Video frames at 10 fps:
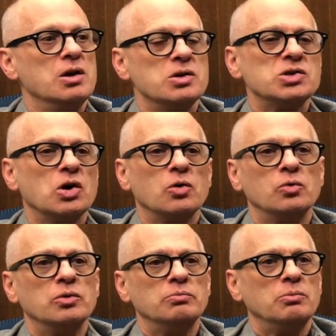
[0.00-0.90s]

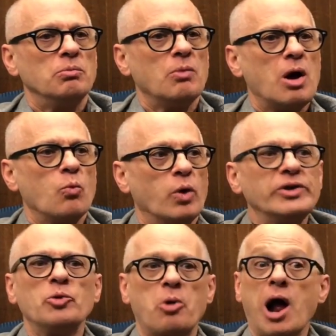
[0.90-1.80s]
So one
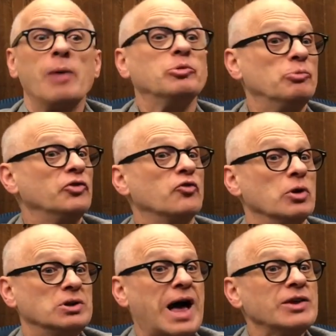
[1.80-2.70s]
of the problems for
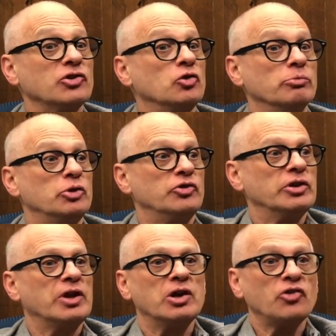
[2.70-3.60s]
classical music
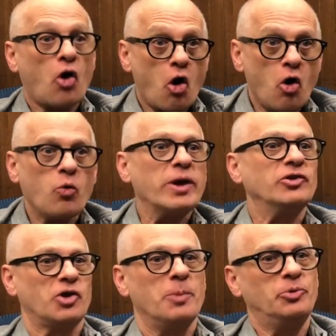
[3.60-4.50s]
that has
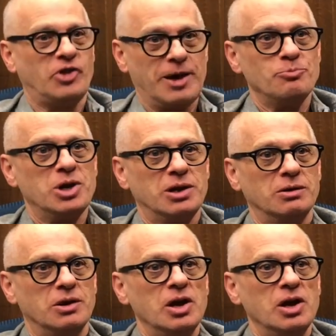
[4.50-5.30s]
always upset me,